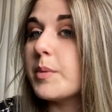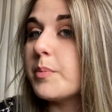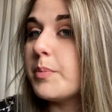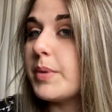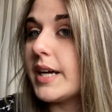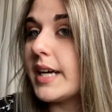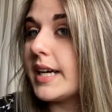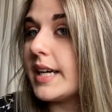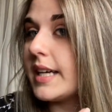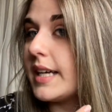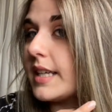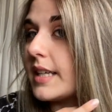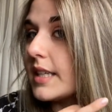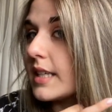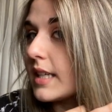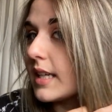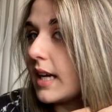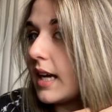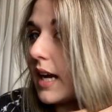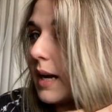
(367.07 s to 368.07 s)
but
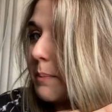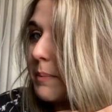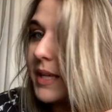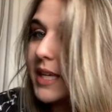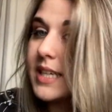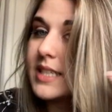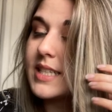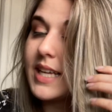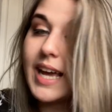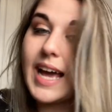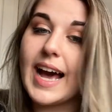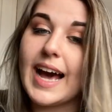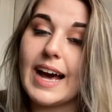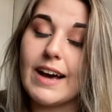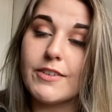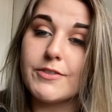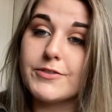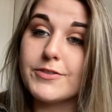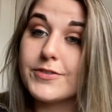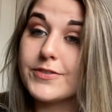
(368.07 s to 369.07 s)
because I
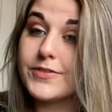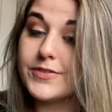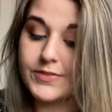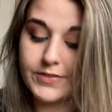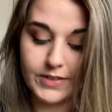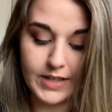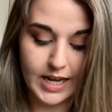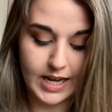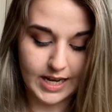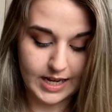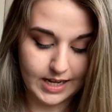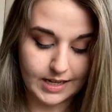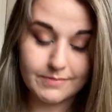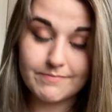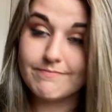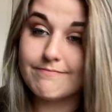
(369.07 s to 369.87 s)
have uh